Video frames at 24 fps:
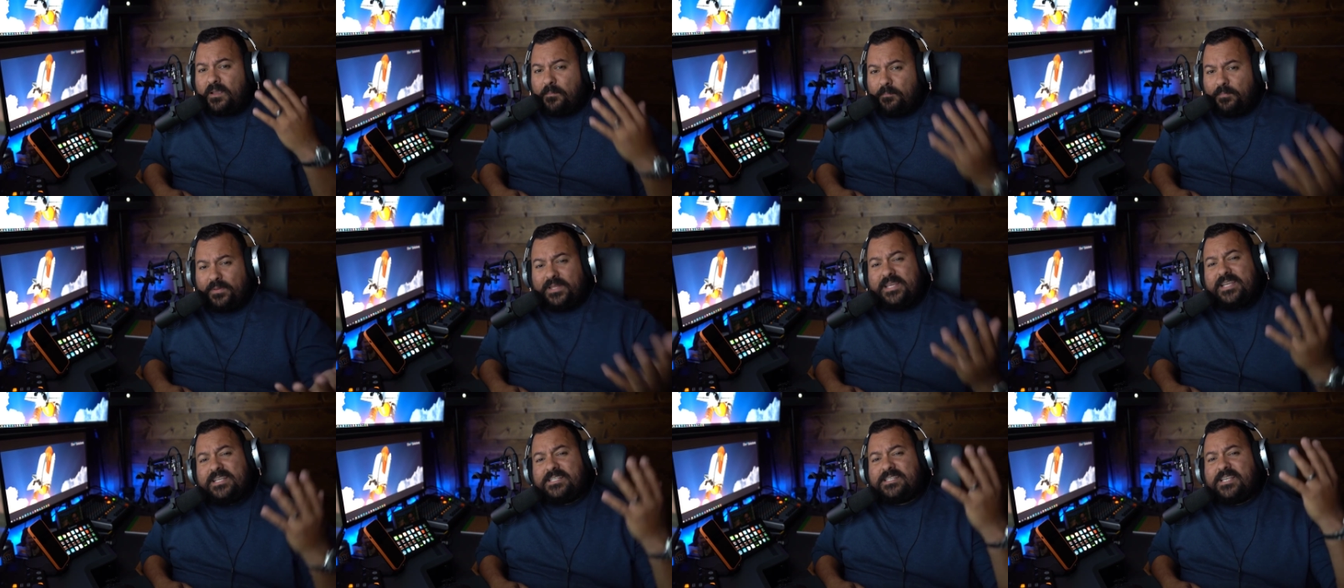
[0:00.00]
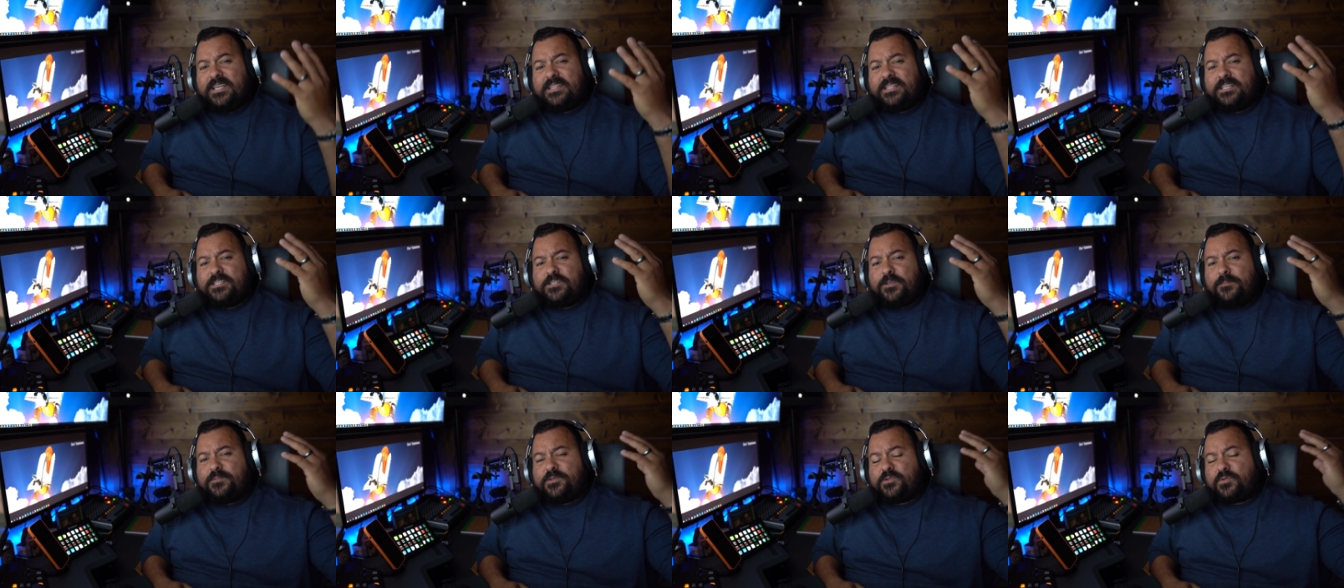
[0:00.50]
Please hit the
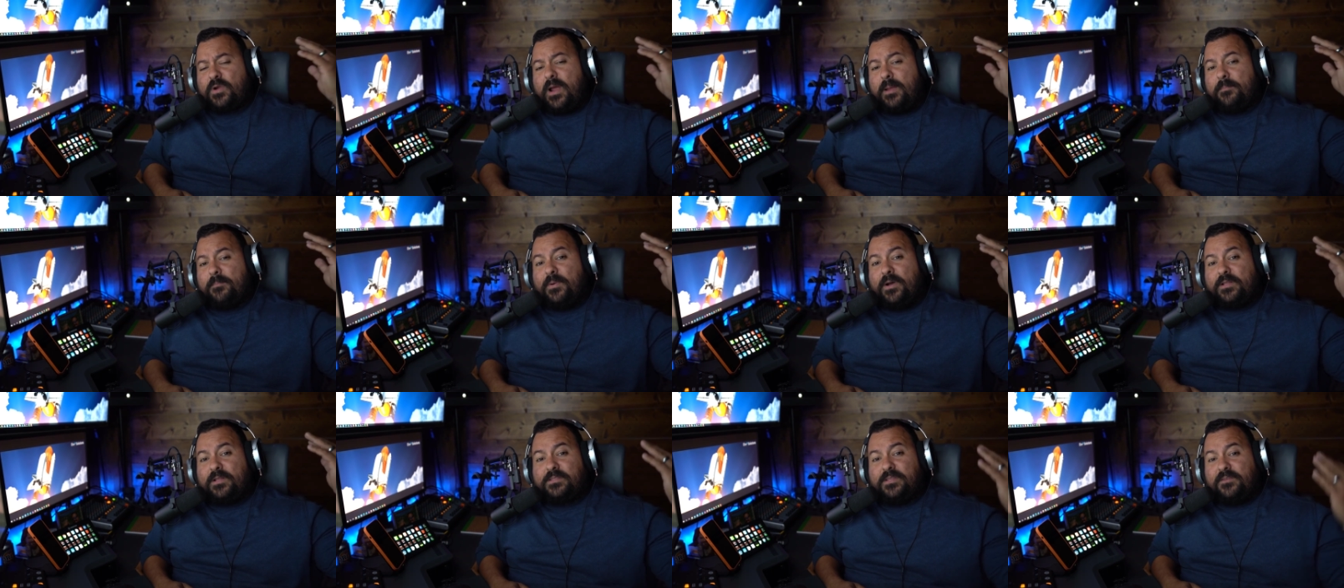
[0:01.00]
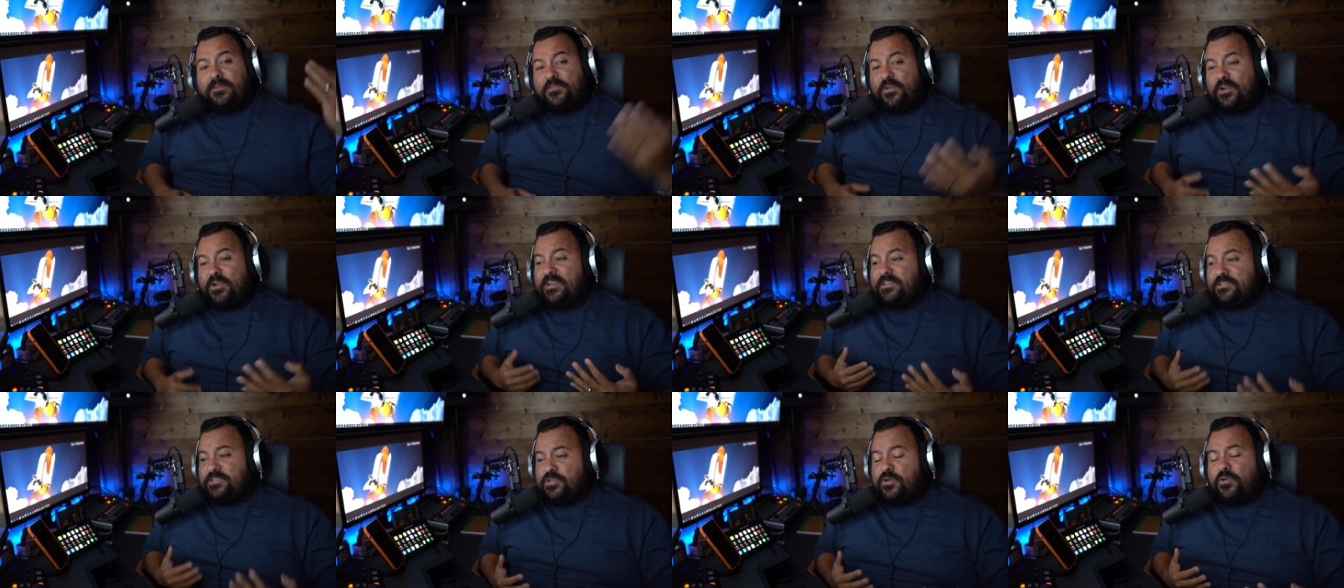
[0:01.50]
subscribe button if you're
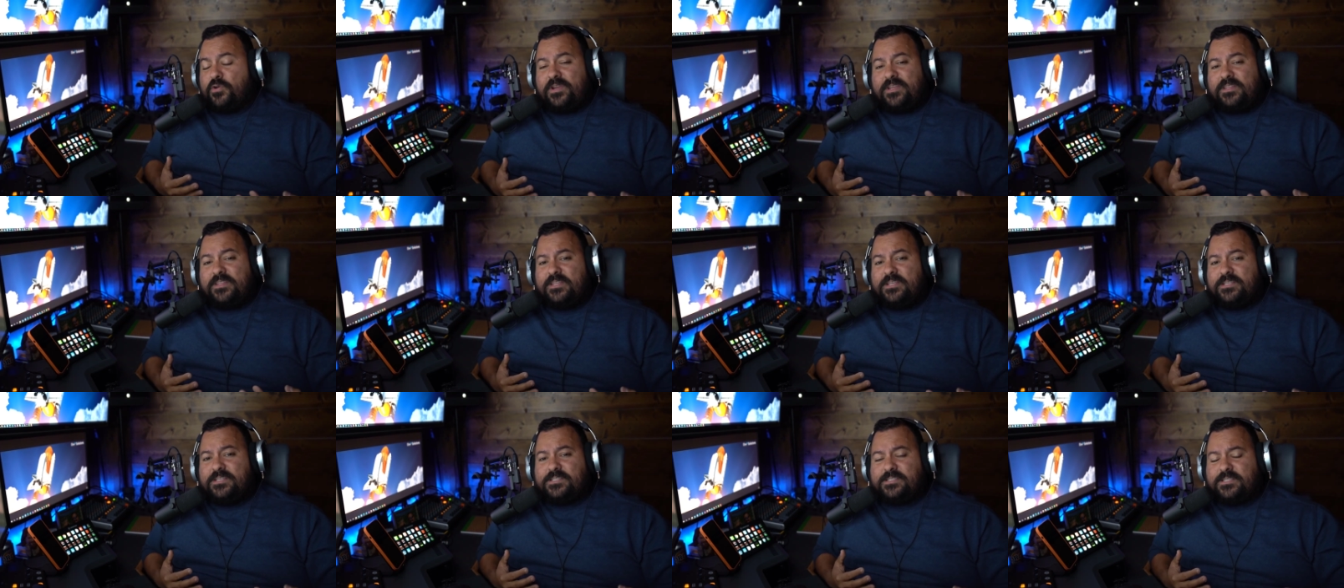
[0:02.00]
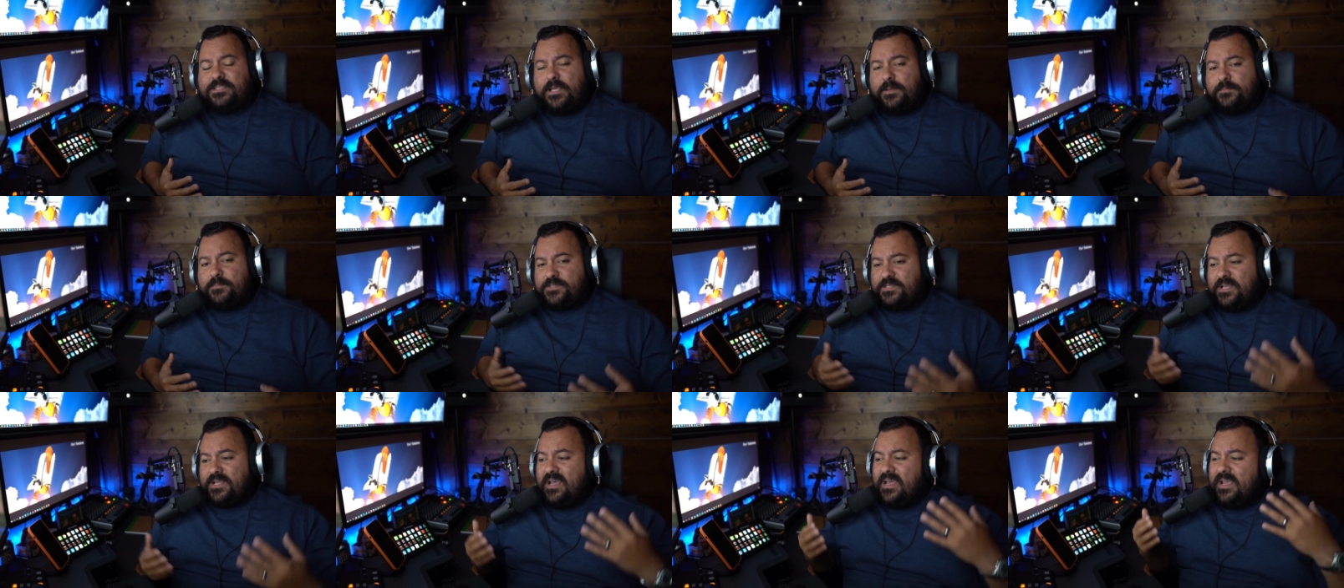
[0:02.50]
enjoying these
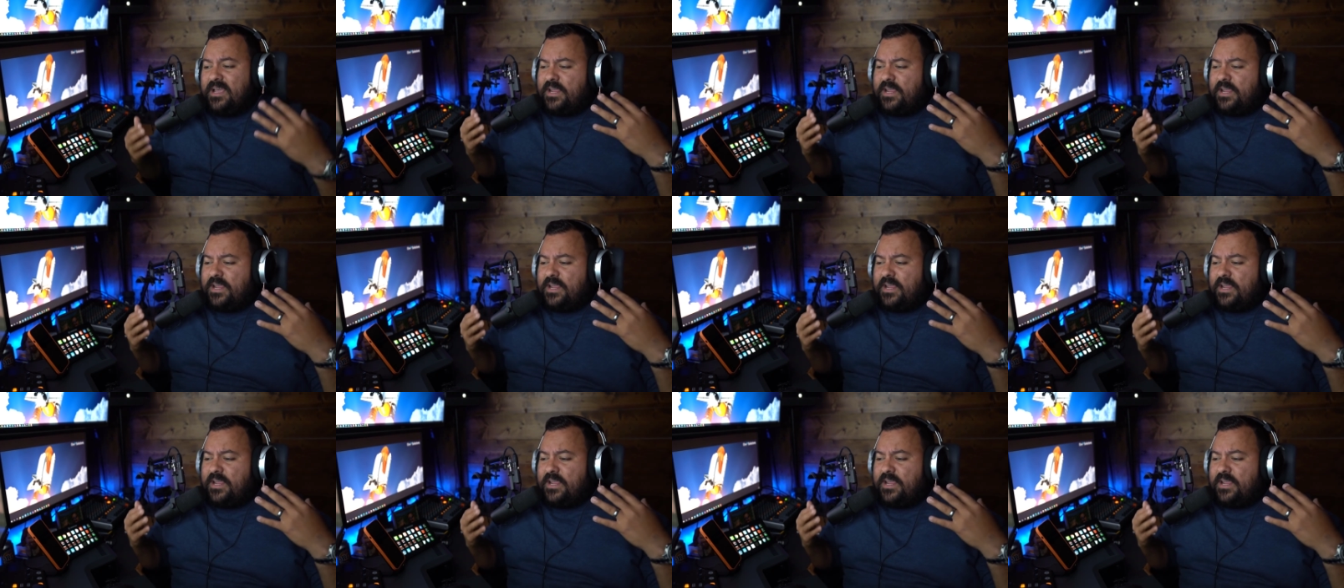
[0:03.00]
tips.